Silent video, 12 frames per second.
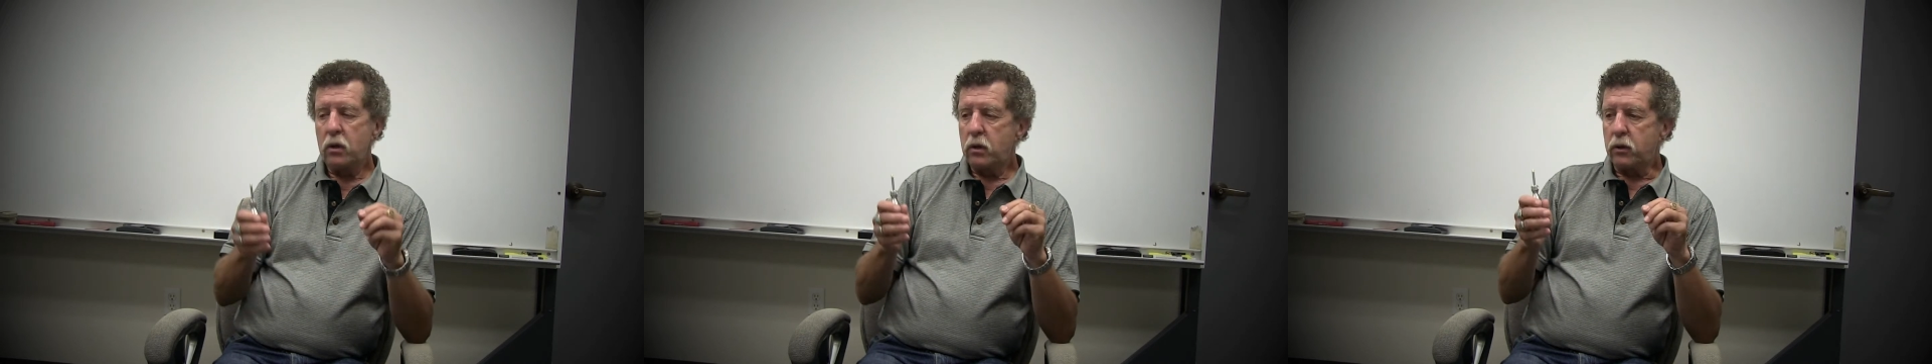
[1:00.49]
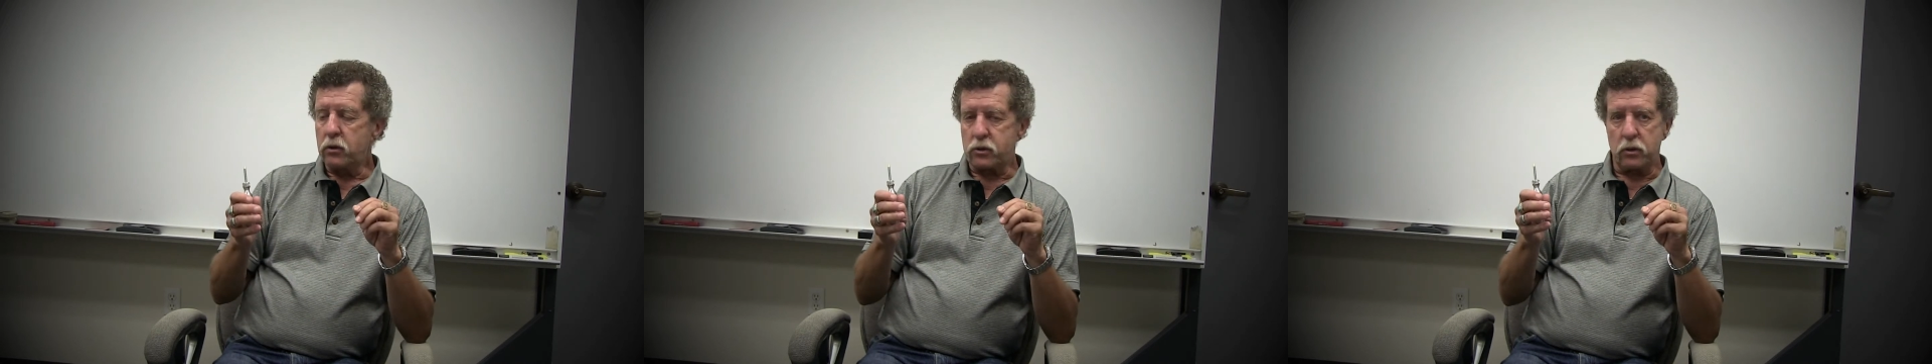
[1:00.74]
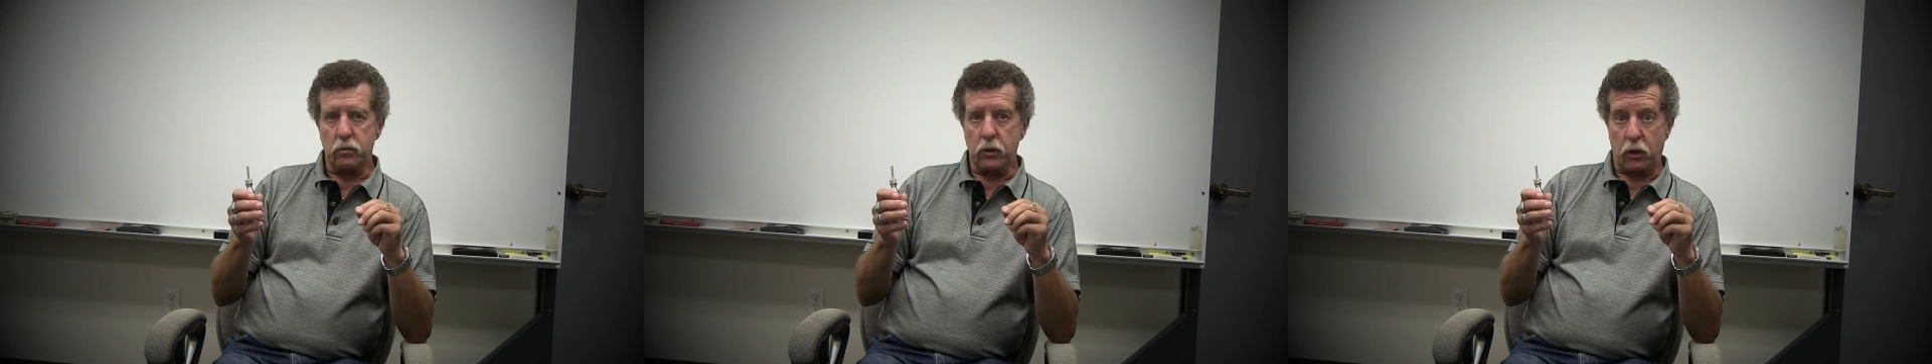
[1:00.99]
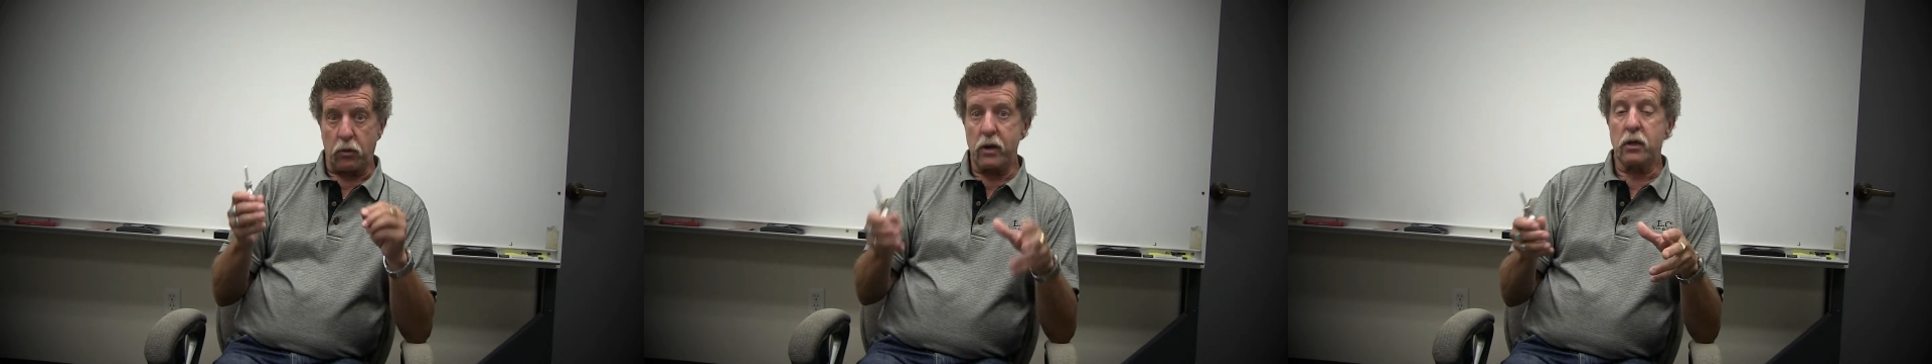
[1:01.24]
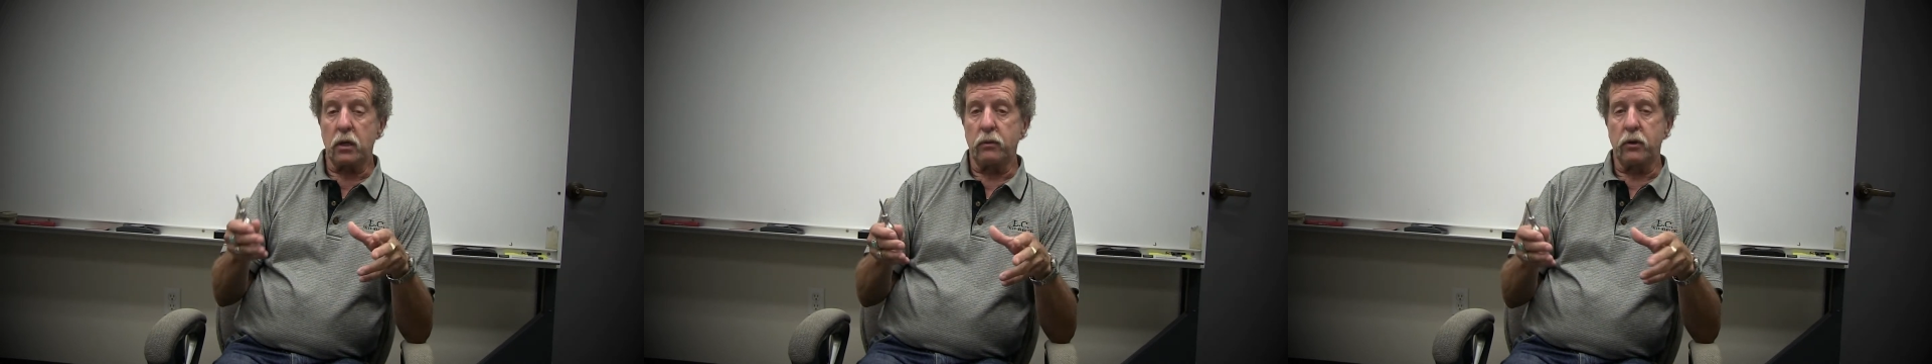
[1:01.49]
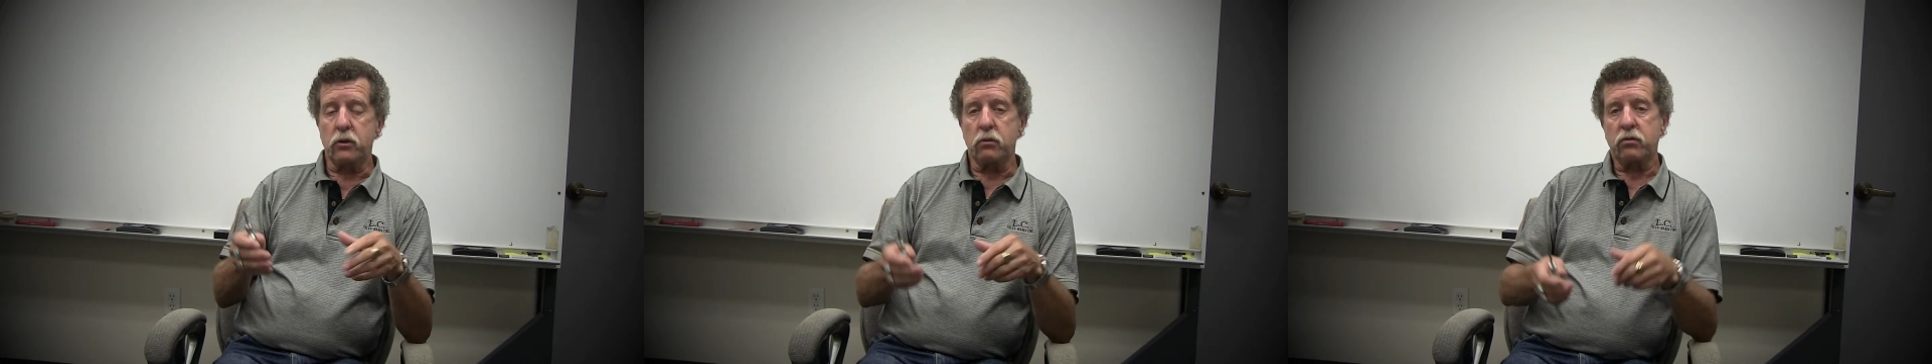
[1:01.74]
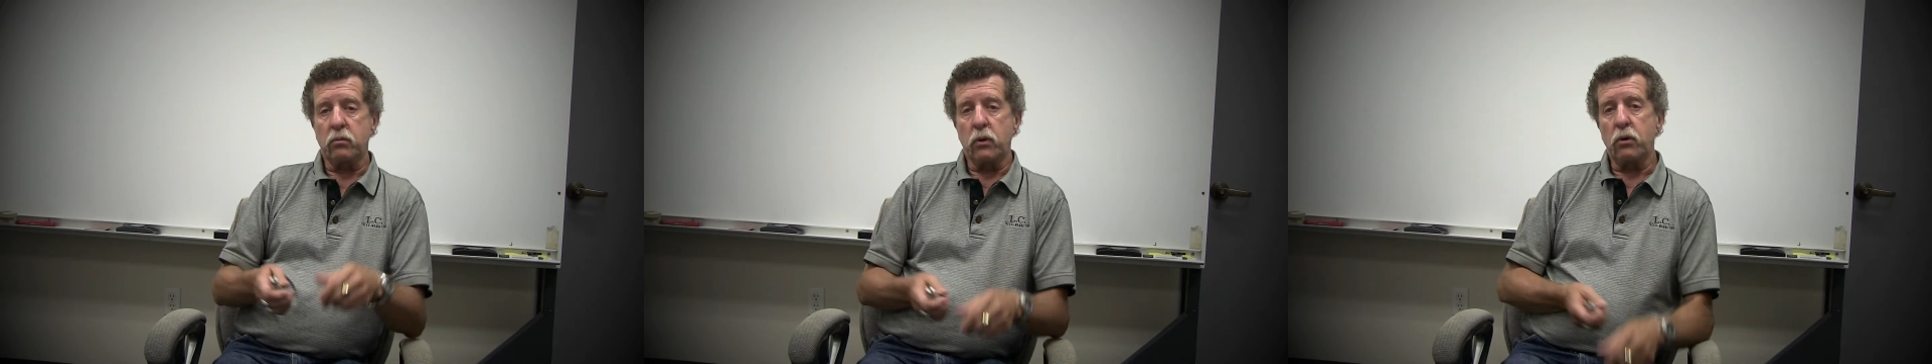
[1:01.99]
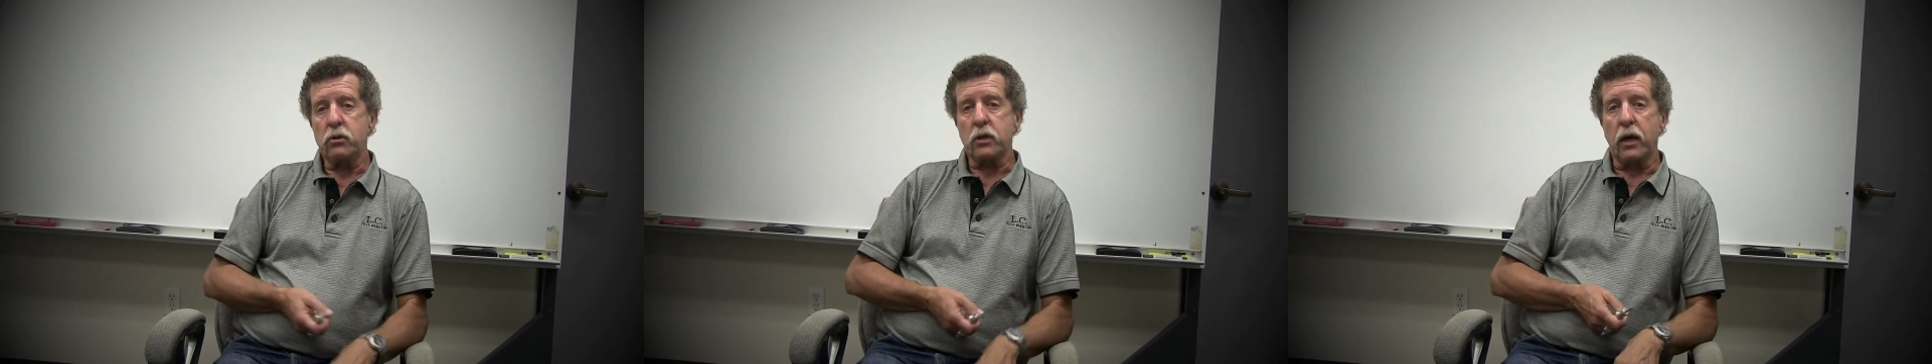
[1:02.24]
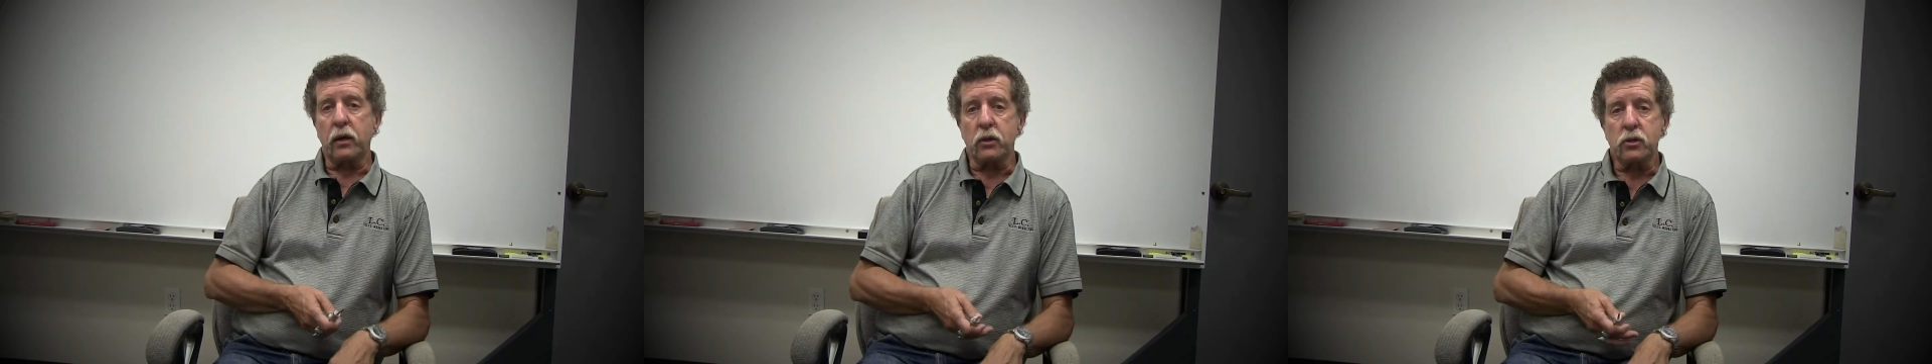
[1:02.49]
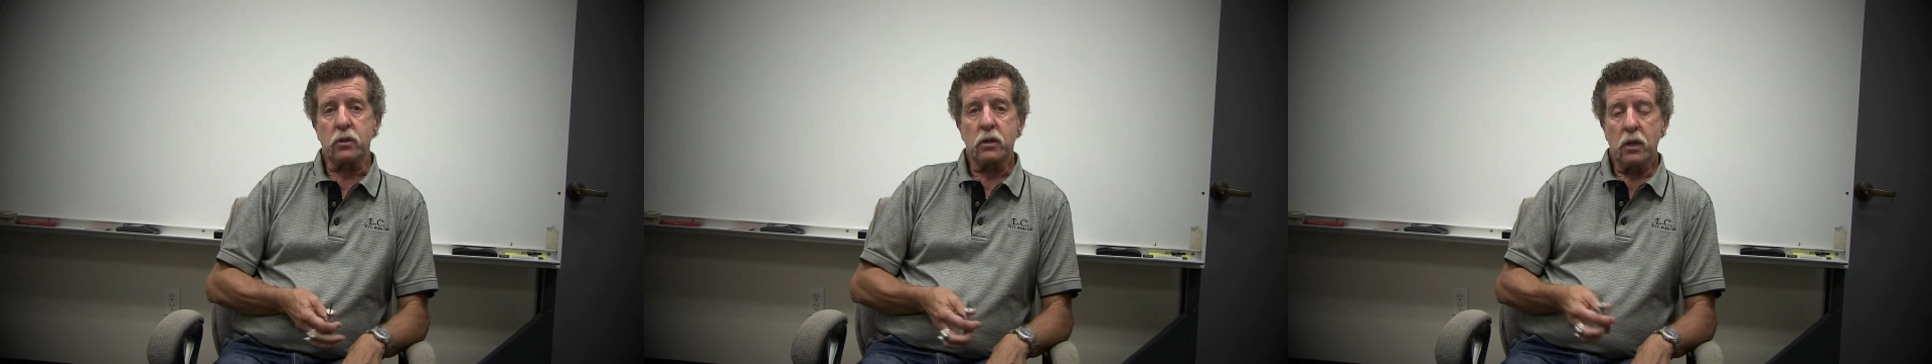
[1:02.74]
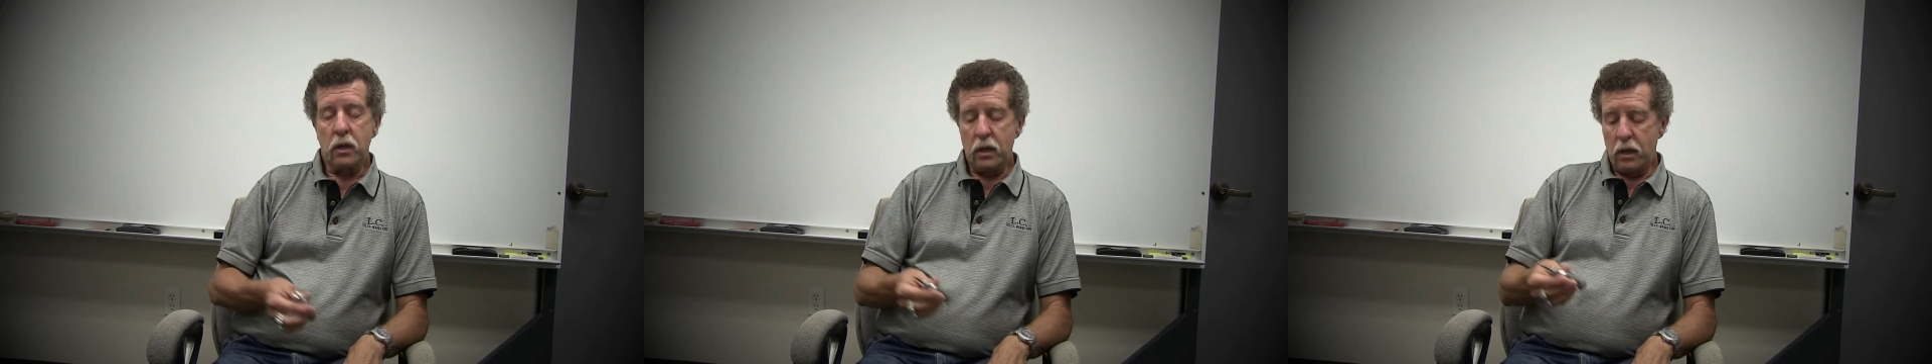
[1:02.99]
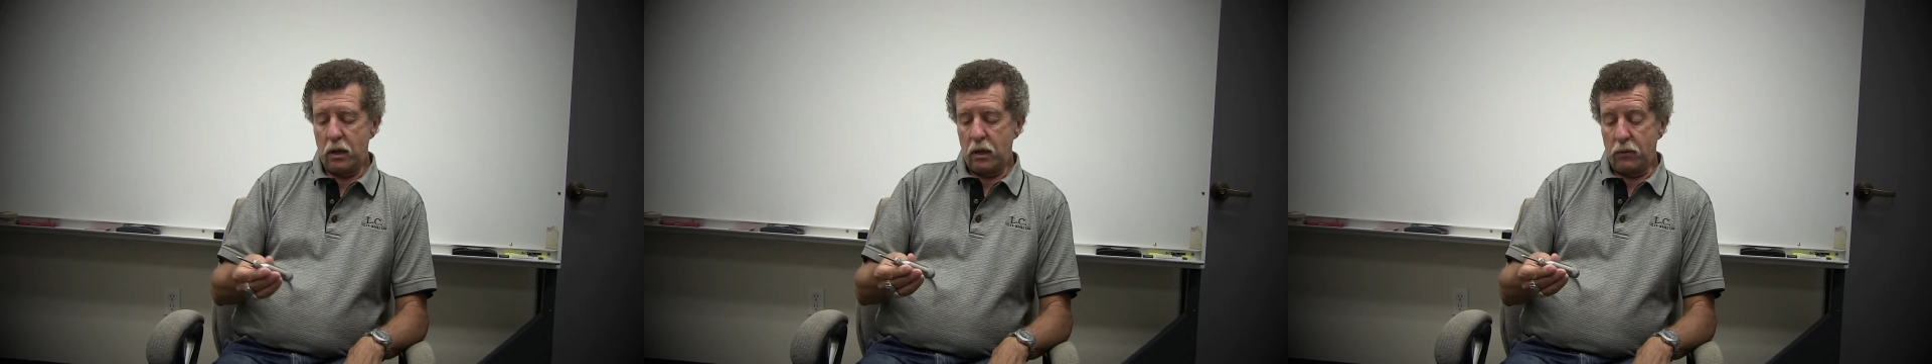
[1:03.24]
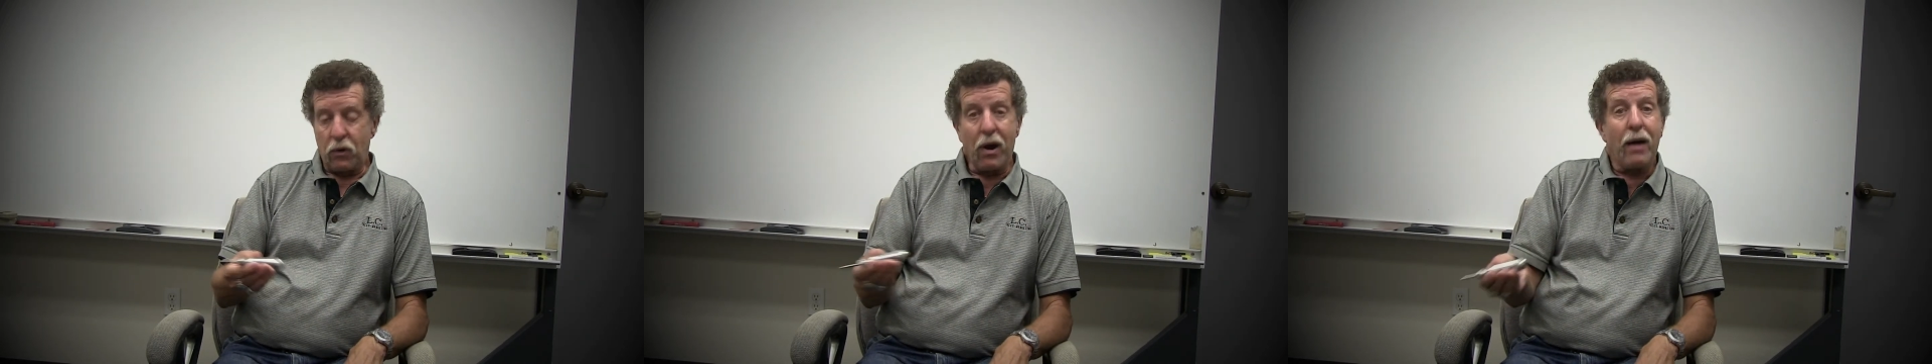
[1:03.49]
there's a great deal of interest from motorcyclists for